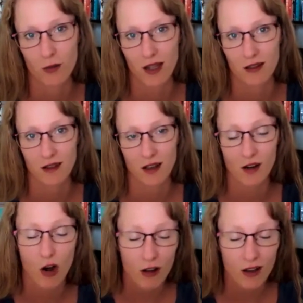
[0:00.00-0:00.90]
And they're
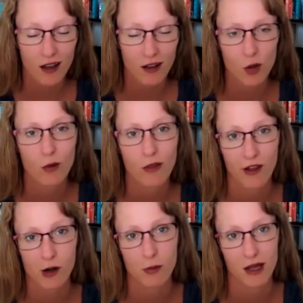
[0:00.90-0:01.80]
all going to give you
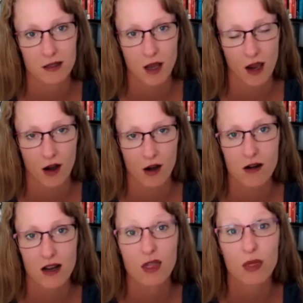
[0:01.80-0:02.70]
their best care
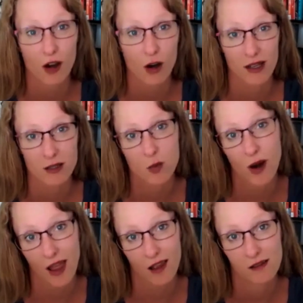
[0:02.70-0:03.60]
in their best
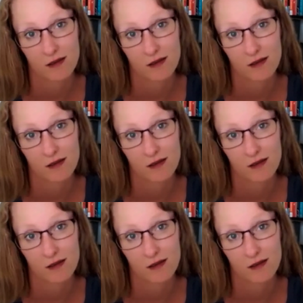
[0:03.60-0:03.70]
way.